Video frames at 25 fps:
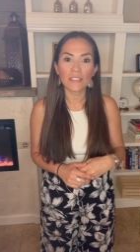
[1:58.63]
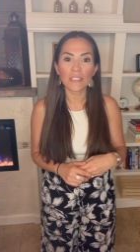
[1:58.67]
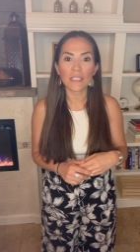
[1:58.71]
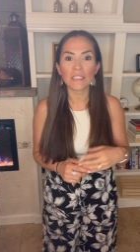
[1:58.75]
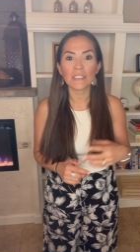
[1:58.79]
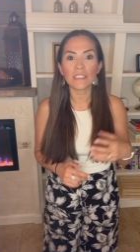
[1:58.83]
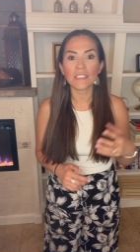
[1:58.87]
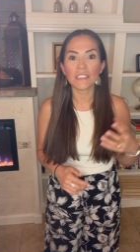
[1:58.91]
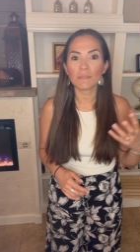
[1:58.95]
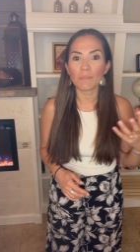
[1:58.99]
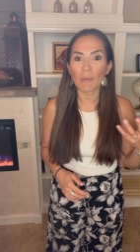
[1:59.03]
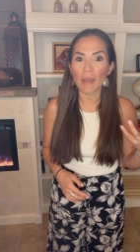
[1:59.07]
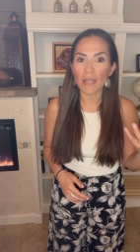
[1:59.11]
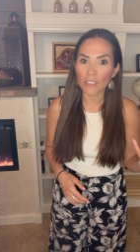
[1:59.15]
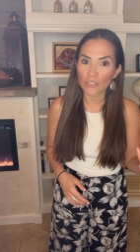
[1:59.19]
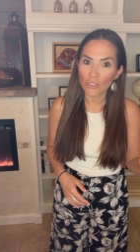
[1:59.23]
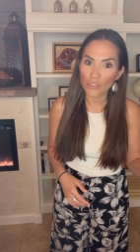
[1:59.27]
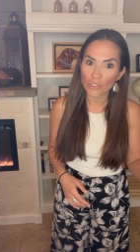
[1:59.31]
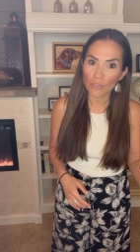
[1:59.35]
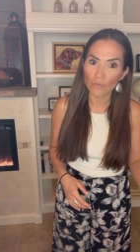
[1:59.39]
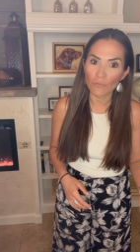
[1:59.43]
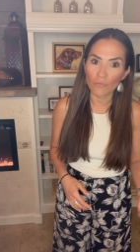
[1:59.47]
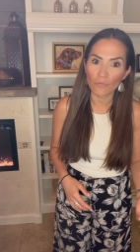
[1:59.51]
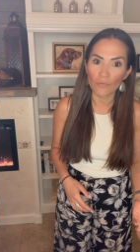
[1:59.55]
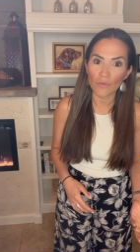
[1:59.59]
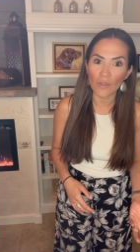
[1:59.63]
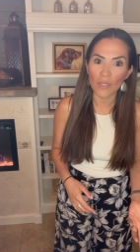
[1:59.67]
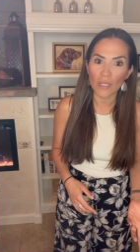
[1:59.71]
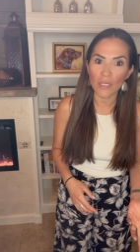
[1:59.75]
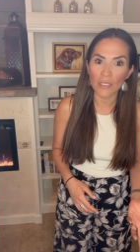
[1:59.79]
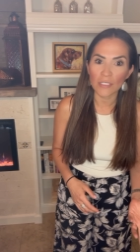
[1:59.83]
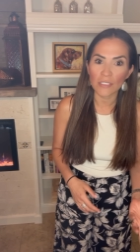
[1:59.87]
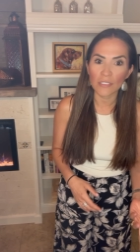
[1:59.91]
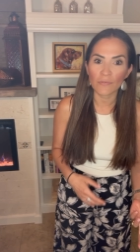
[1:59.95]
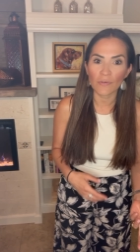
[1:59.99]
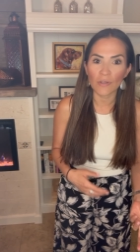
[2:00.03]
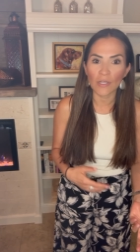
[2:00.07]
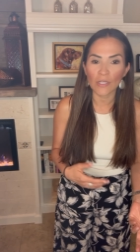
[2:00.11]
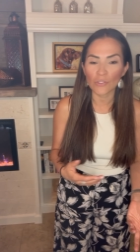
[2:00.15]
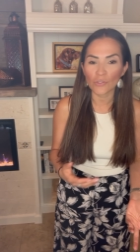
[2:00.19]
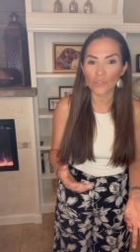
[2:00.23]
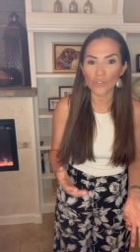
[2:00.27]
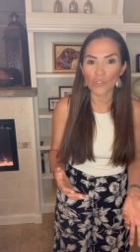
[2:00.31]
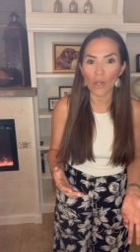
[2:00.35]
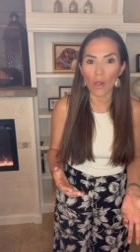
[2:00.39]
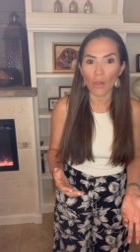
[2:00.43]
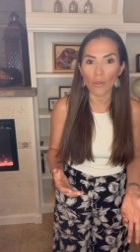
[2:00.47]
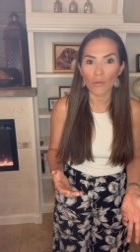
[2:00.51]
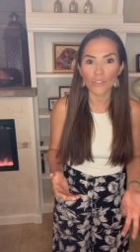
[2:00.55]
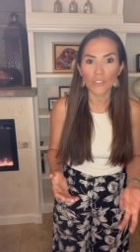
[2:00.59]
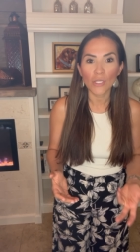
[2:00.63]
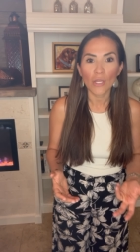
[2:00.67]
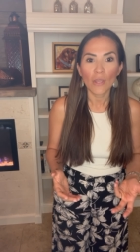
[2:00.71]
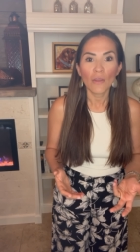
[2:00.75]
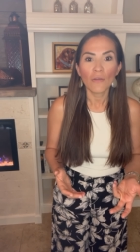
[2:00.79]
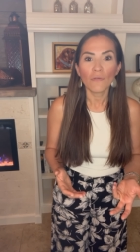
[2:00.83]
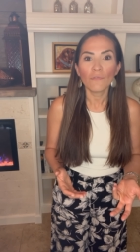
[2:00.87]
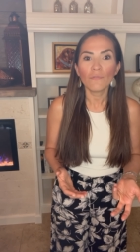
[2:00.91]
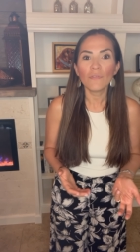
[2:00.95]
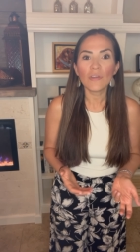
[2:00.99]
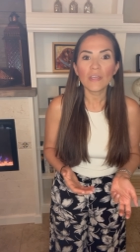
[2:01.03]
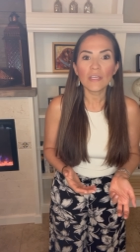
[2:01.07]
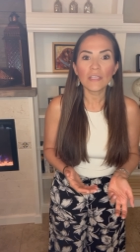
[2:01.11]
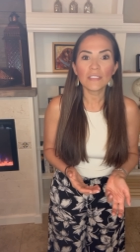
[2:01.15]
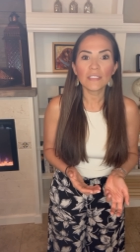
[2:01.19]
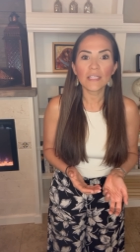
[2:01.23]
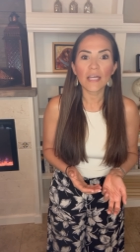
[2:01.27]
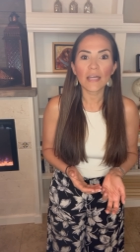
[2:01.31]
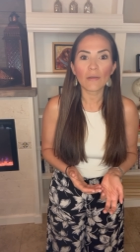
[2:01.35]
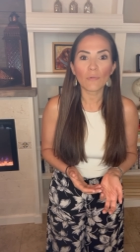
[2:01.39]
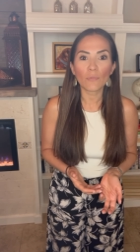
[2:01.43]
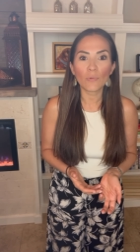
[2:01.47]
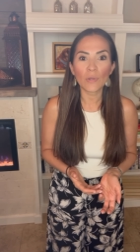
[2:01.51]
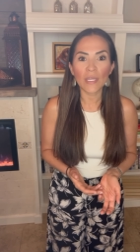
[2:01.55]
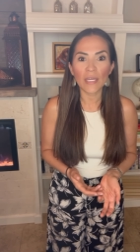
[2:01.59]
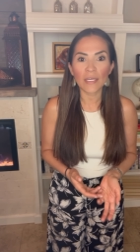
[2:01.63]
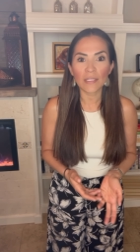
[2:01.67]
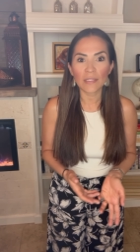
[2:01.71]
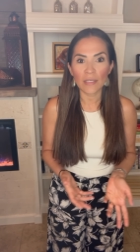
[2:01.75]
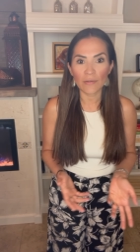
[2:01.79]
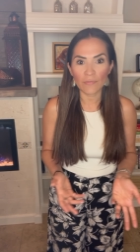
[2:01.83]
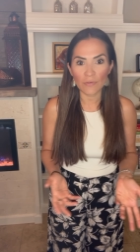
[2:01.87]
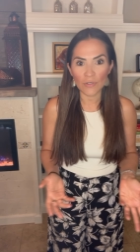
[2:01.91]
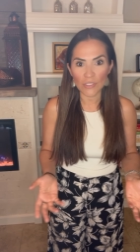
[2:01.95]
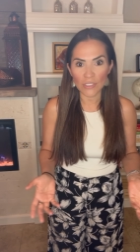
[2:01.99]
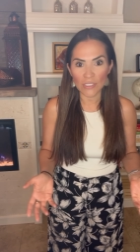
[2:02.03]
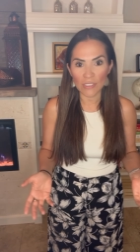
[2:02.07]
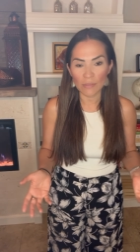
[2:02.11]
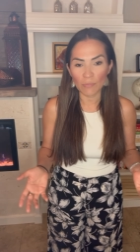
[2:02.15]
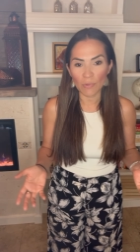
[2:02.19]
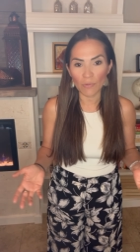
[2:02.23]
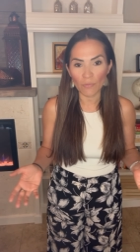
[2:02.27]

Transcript: inspection fees of $100, fees that we had never seen